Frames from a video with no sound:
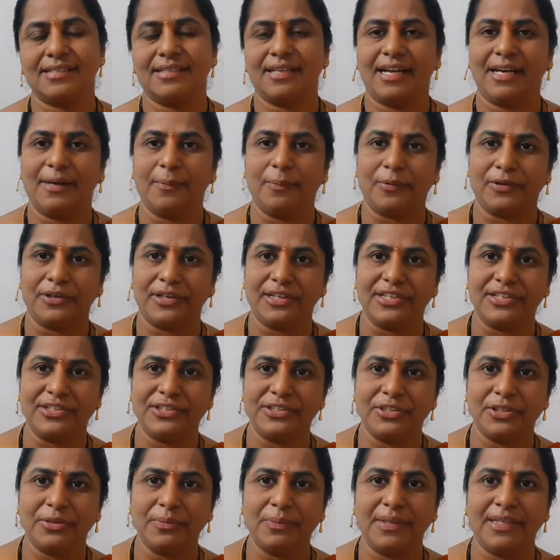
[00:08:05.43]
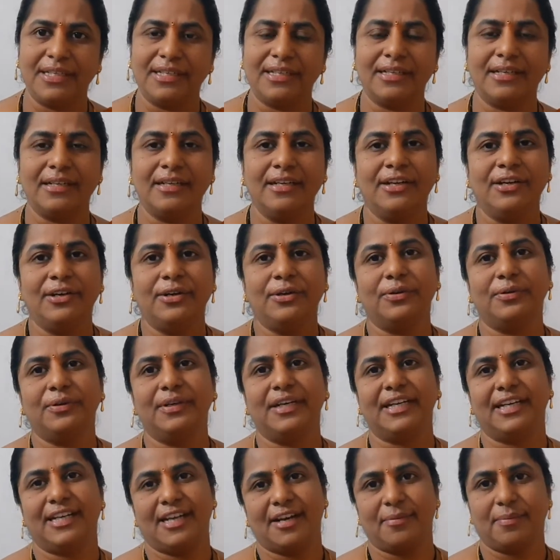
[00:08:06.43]
and potentiometer to
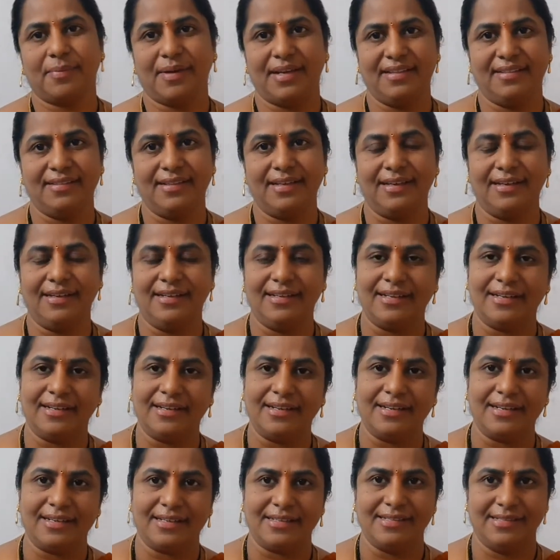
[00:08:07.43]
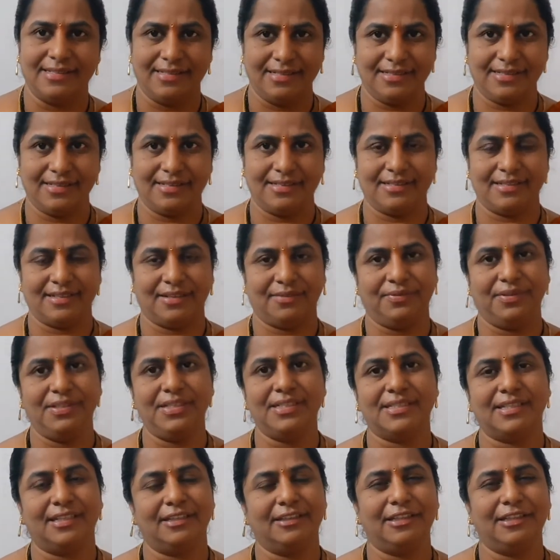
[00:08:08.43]
determine the internal resistance of the cell.